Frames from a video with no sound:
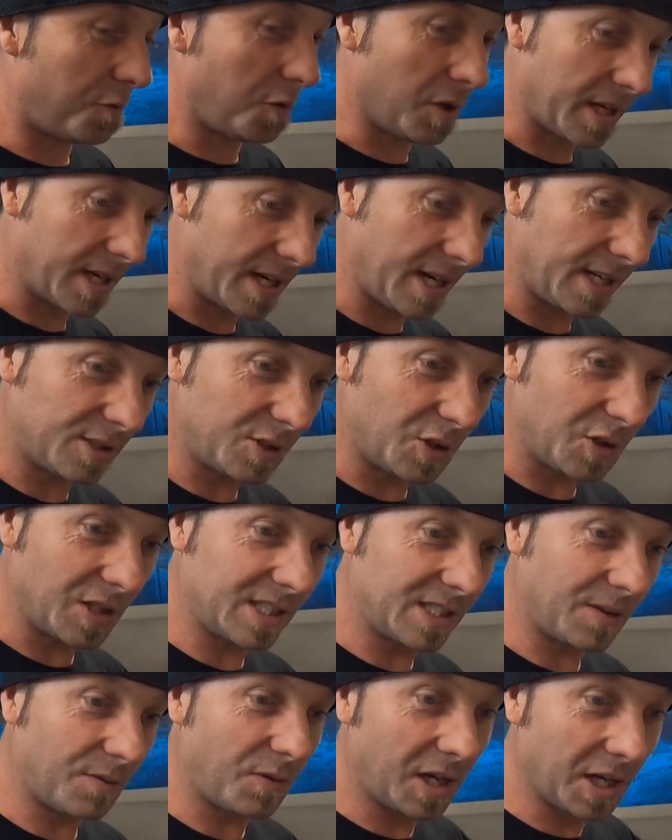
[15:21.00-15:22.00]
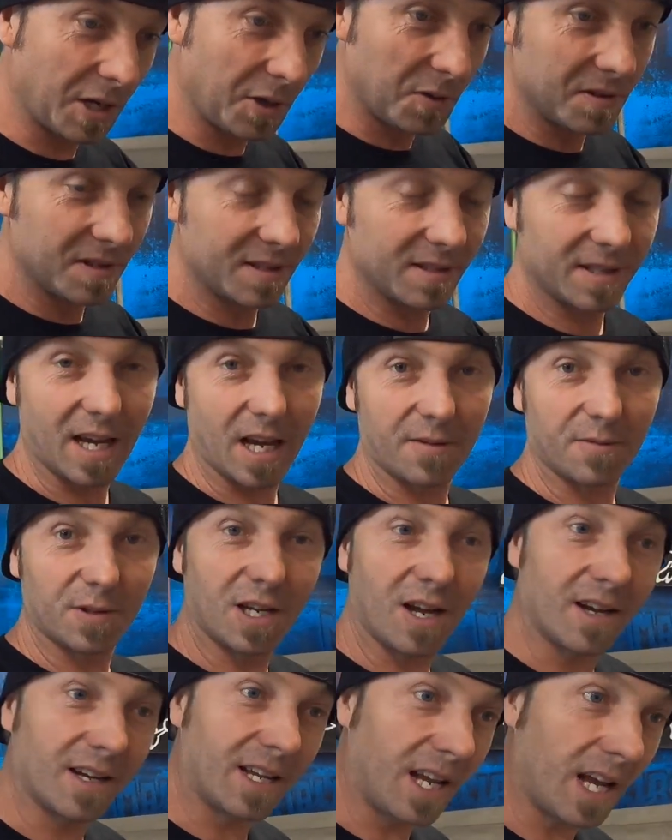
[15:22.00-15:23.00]
feel like a nice little easy video, kind of a
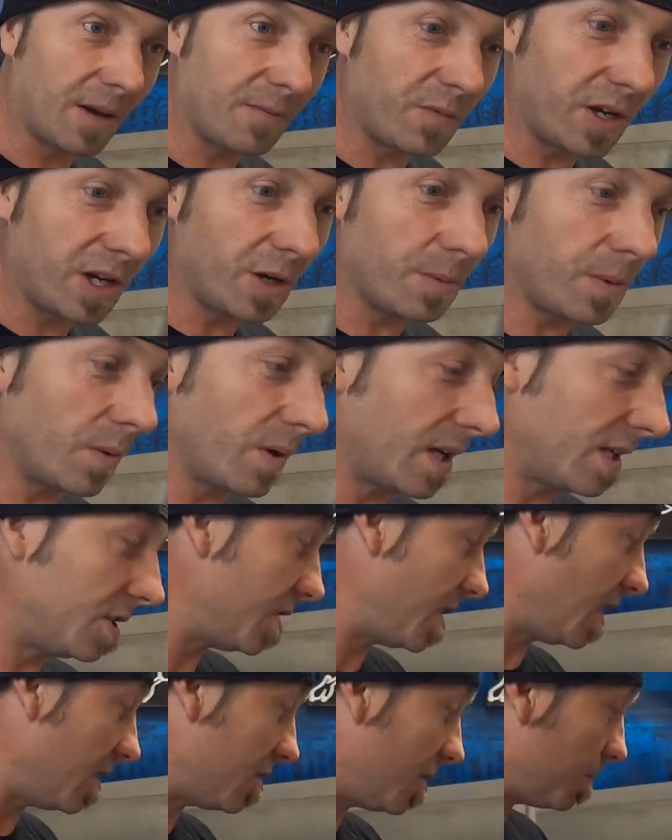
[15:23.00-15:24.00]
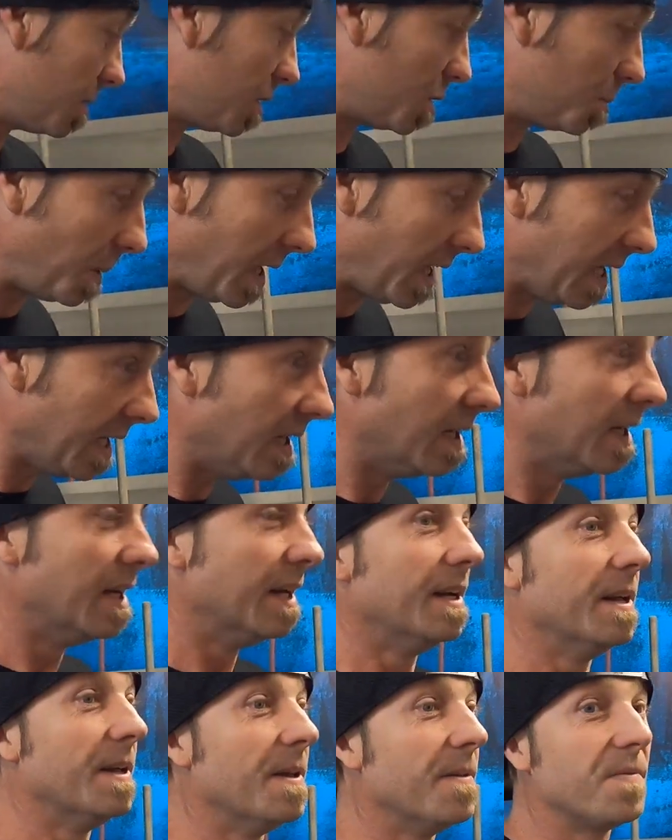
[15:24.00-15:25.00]
talking head video, but we get you guys up to speed,
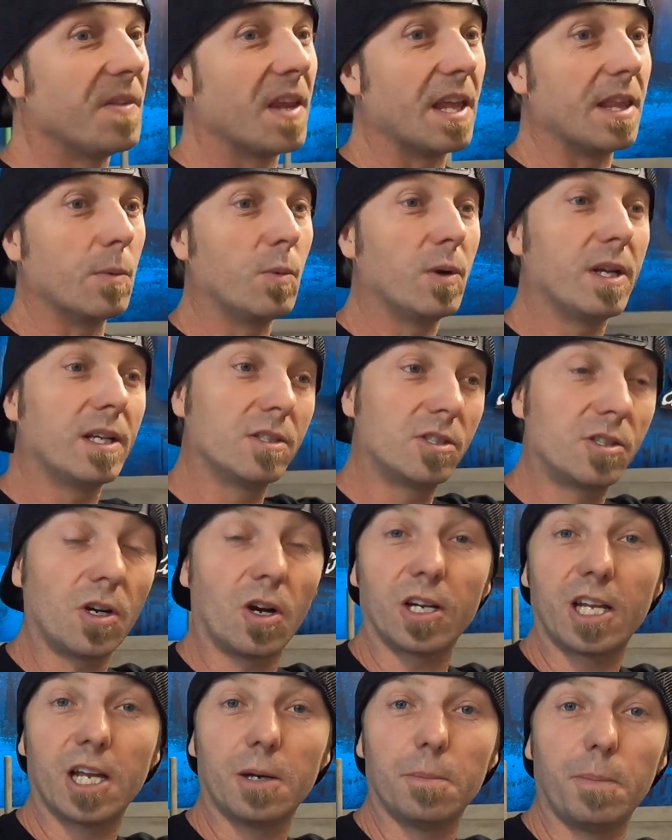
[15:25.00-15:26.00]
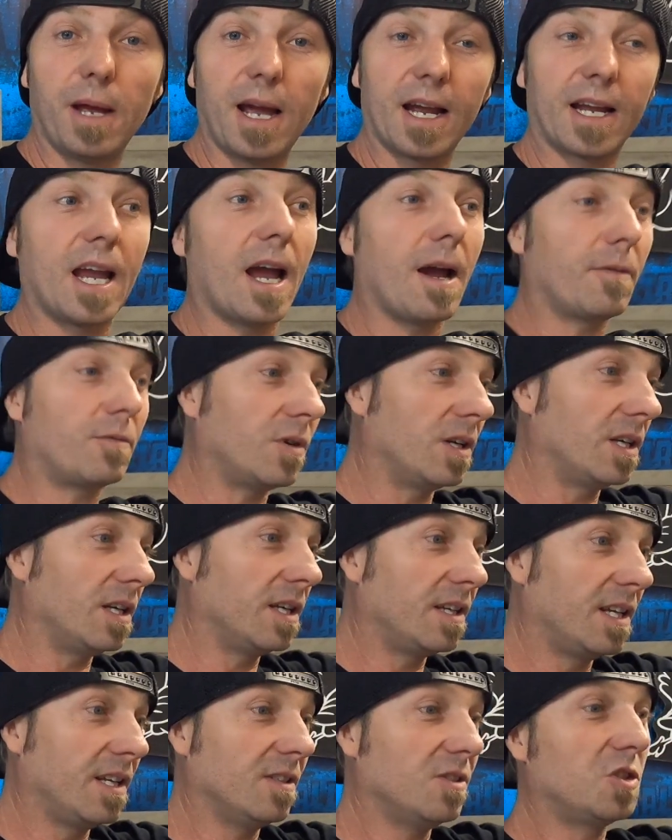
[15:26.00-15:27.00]
and then we can start getting back after
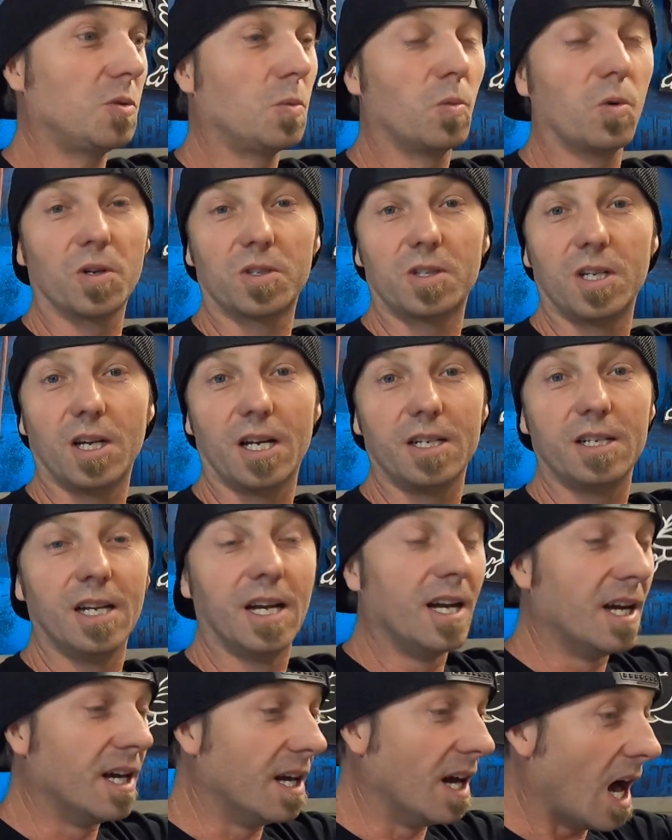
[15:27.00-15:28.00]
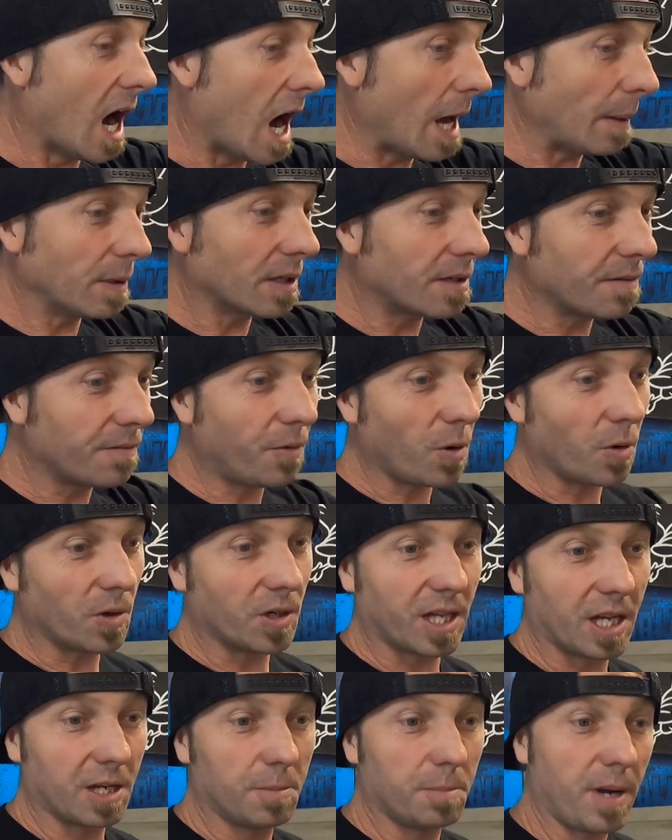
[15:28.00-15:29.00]
it, getting some work done. I'm looking forward
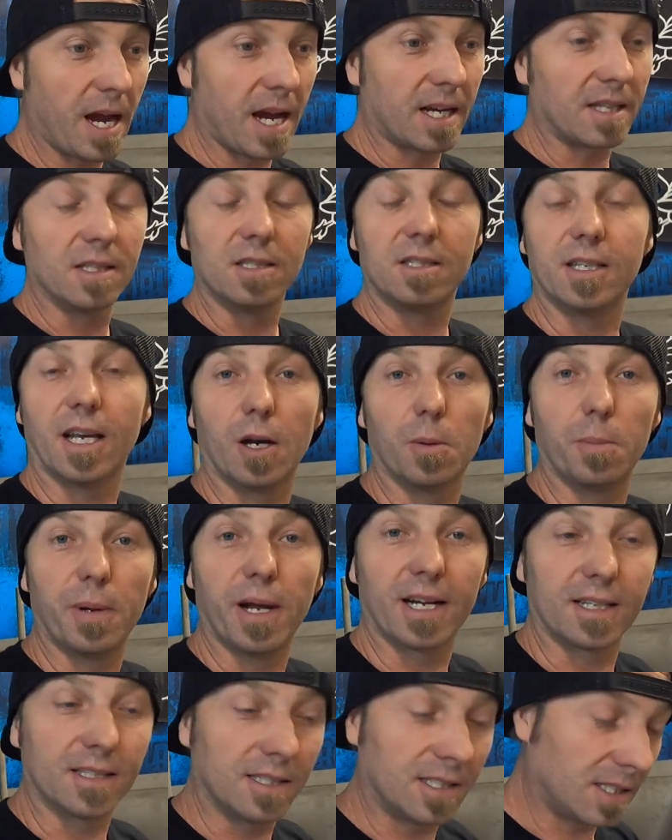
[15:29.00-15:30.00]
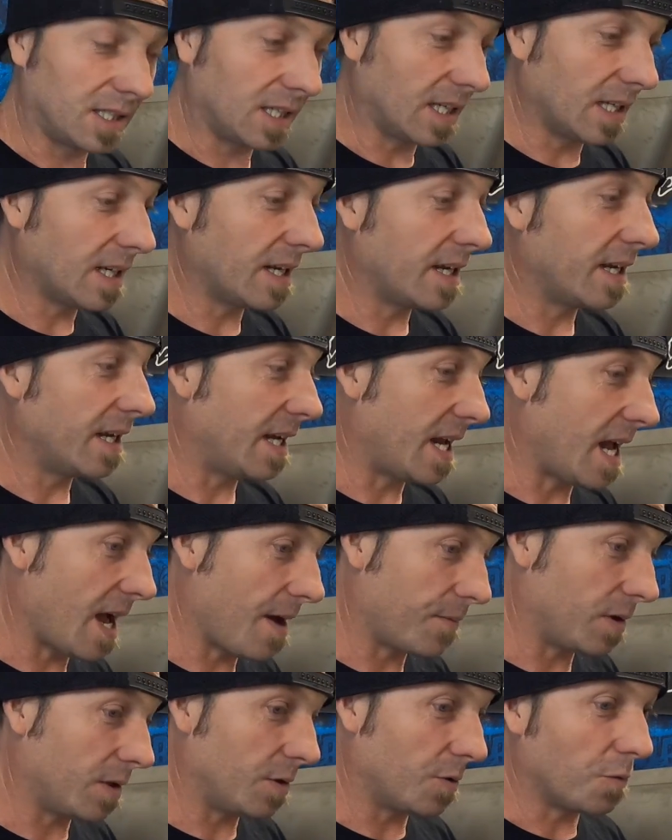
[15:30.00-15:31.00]
to getting back in the saddle, back in the seat, and
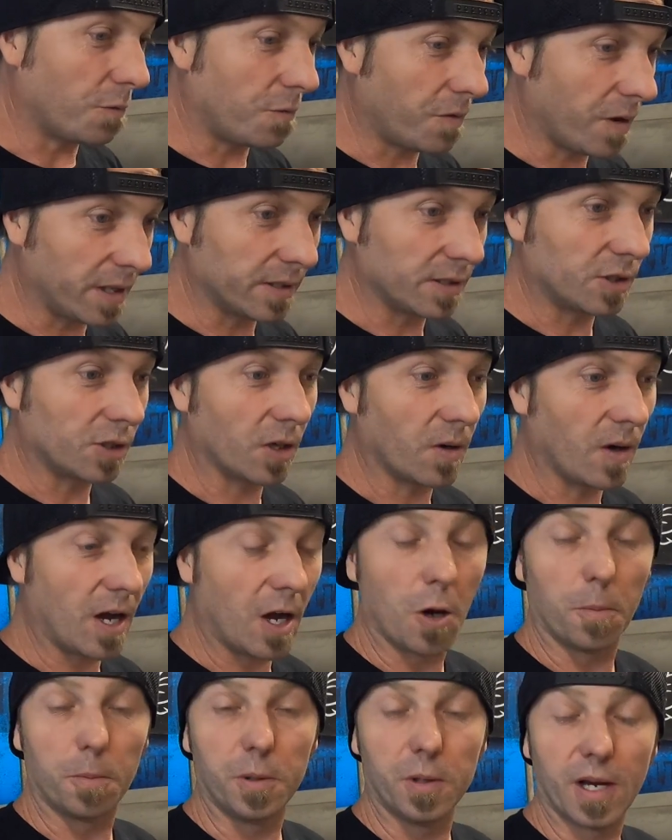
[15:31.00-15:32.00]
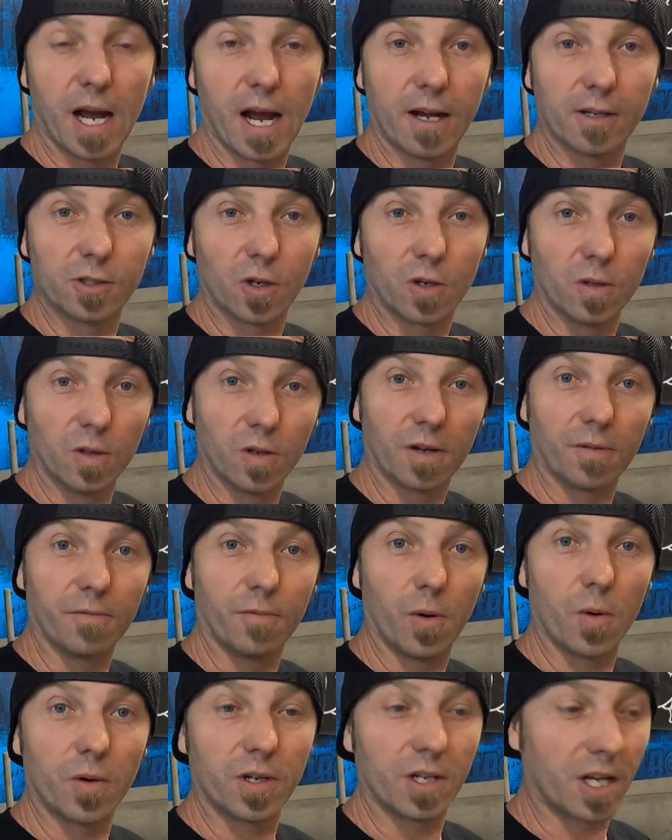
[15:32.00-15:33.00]
having a little fun. So I hope you guys are looking
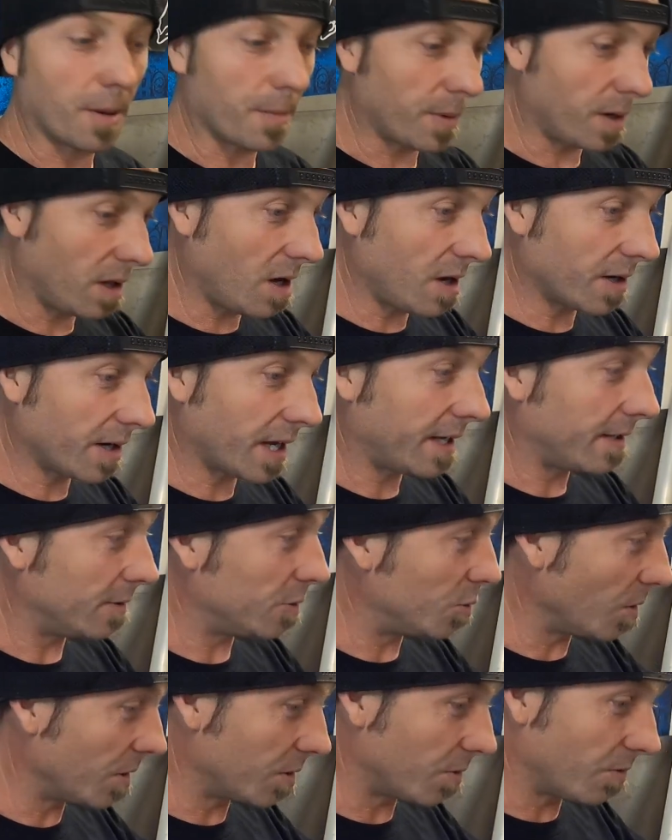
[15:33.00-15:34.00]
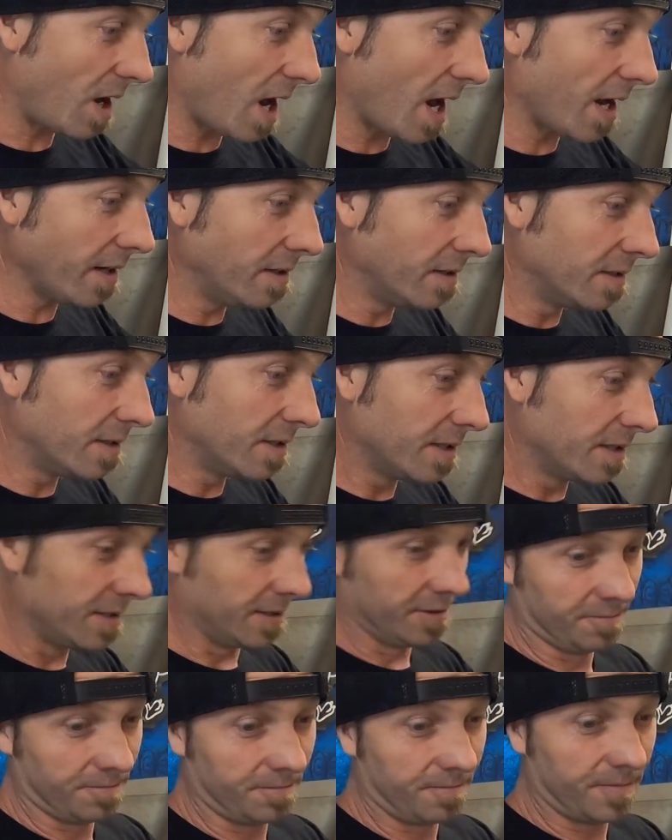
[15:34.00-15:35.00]
forward to coming along and enjoying the ride.
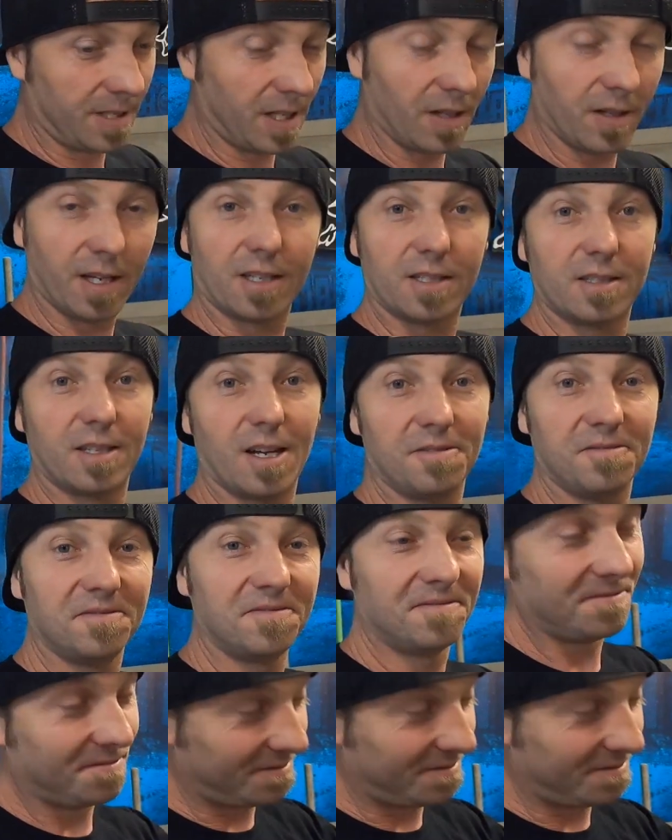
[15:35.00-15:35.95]
Till next time,